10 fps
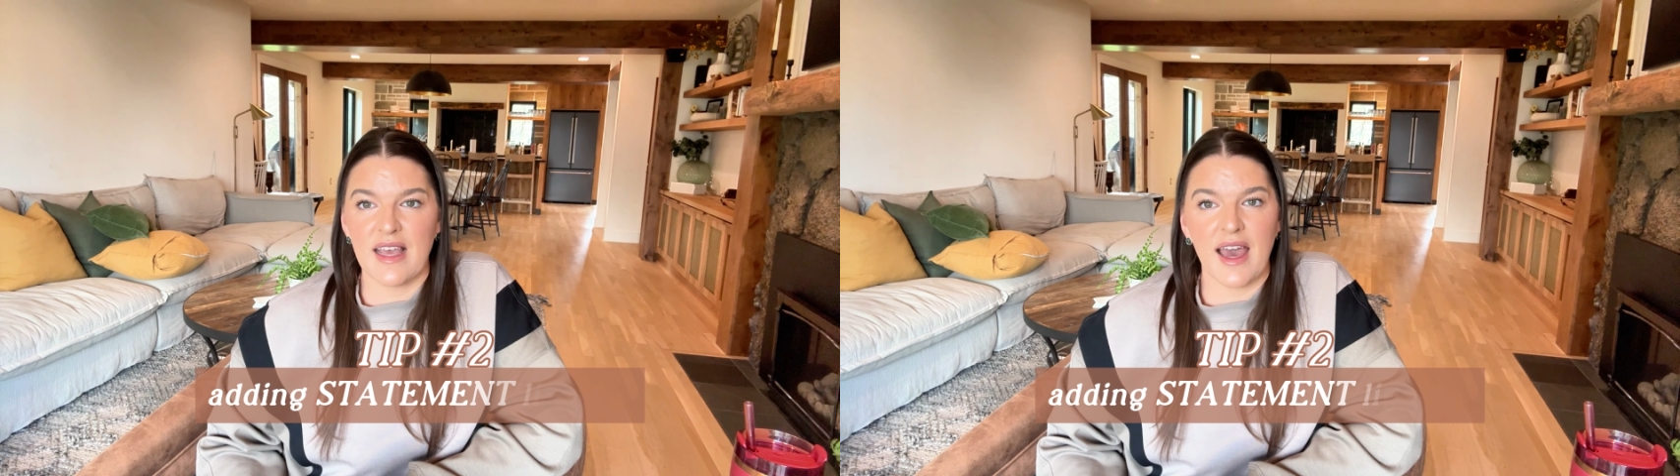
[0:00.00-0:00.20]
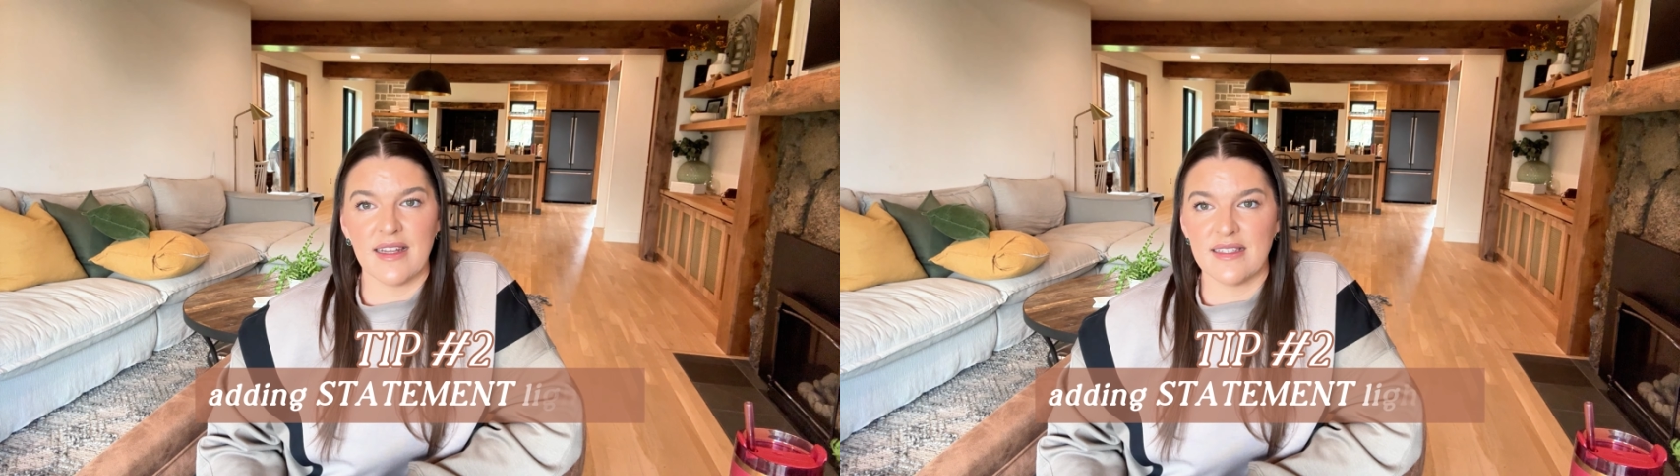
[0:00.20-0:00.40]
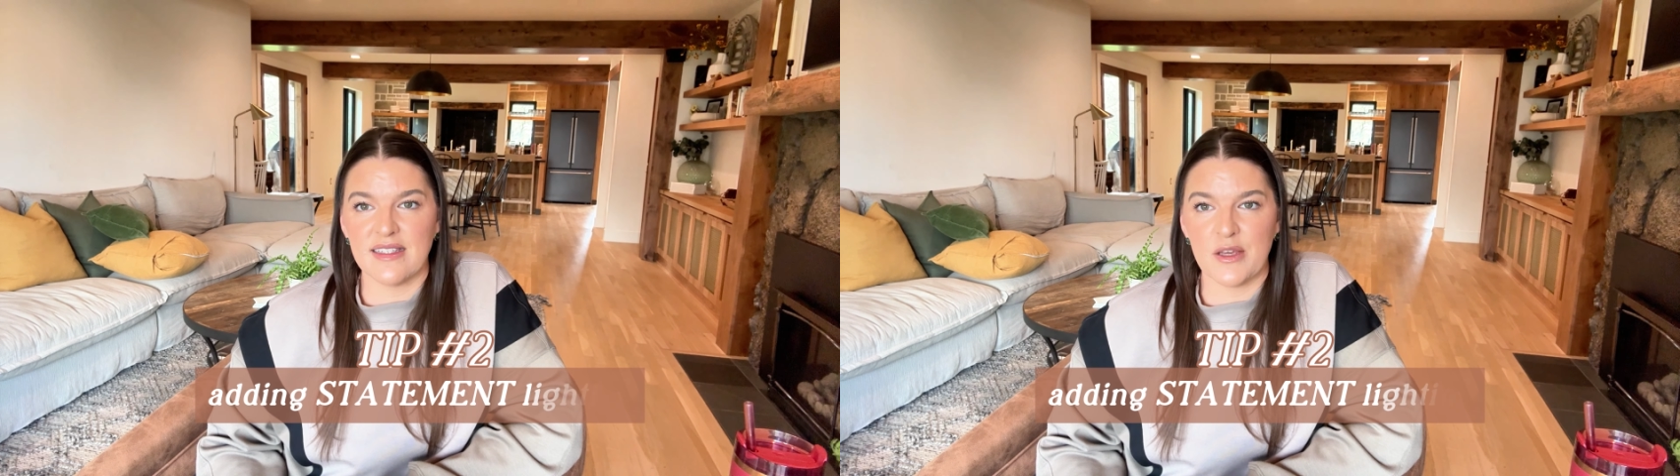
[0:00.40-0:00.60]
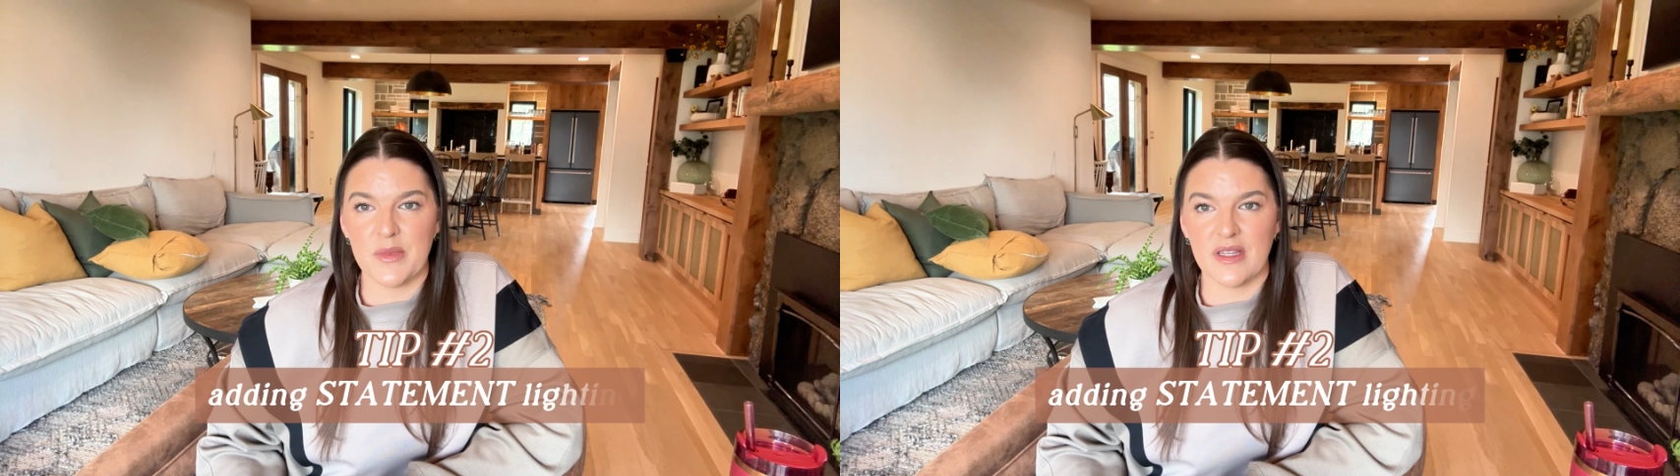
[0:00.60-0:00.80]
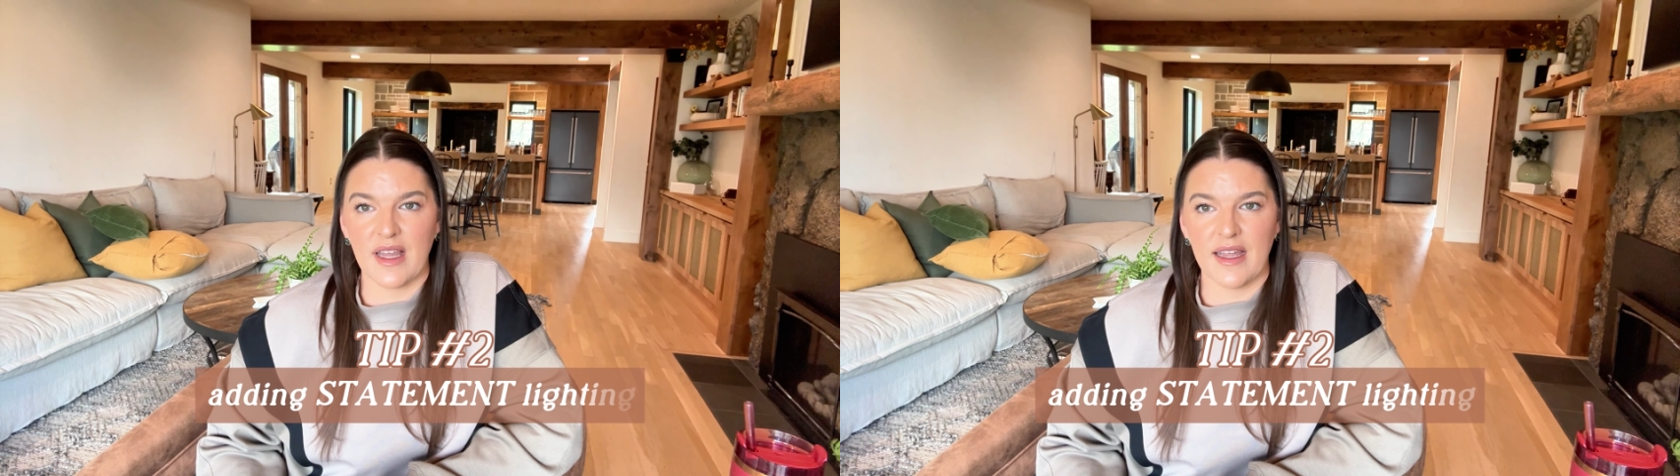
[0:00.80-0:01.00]
adding
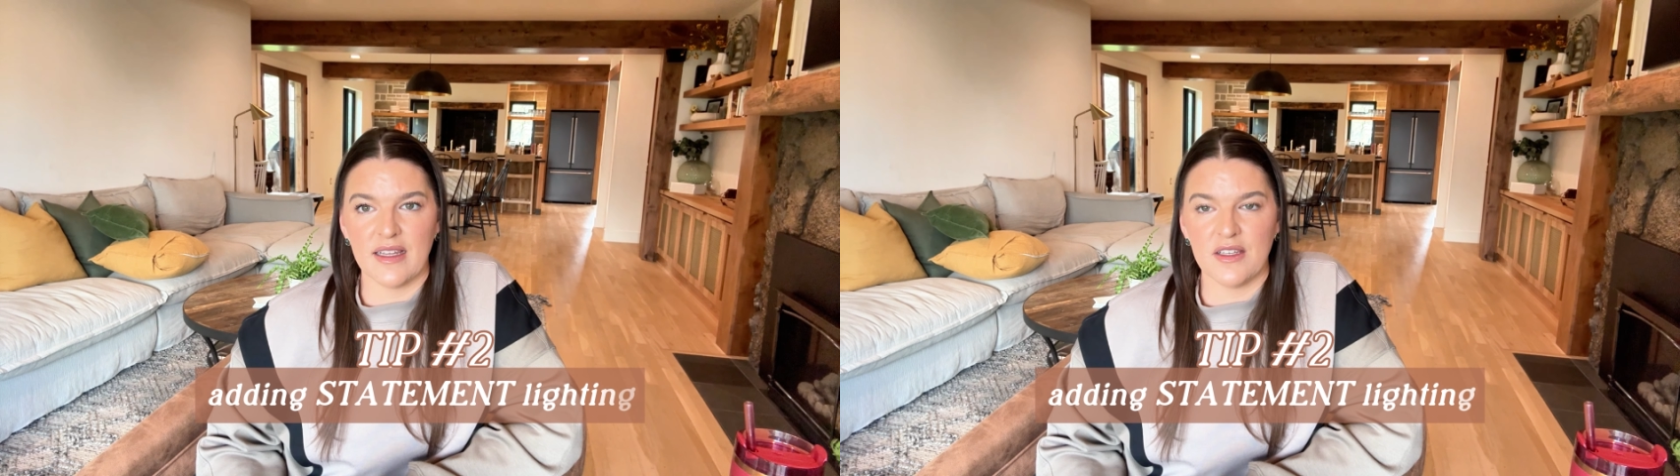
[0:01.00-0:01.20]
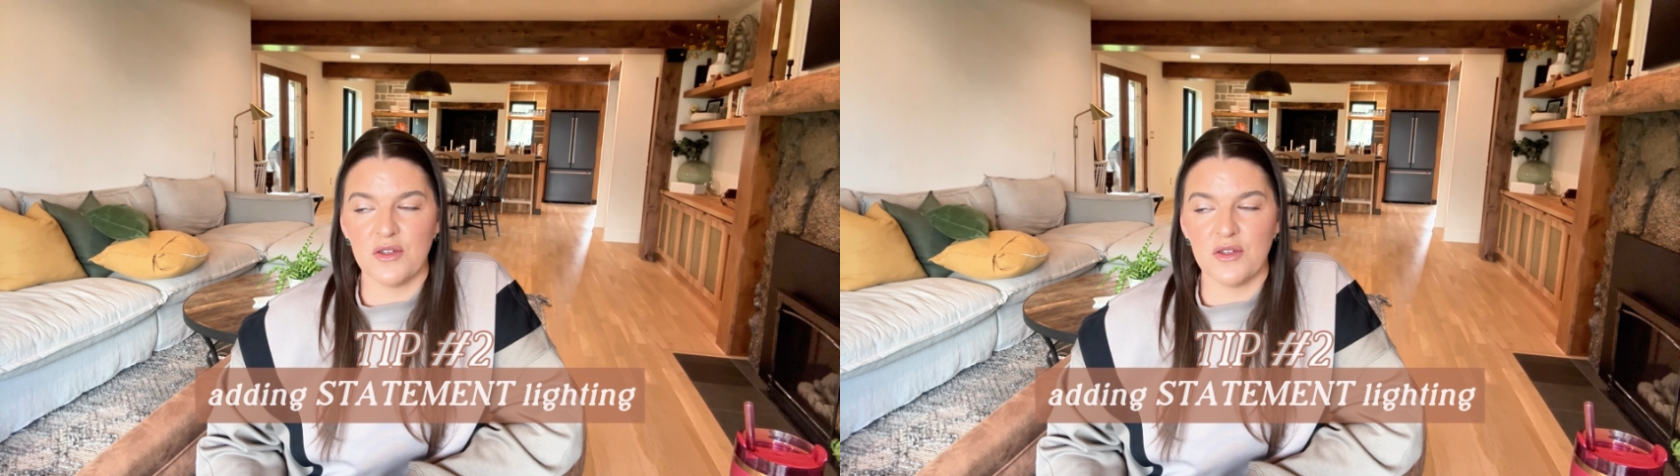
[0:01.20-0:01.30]
statement lighting.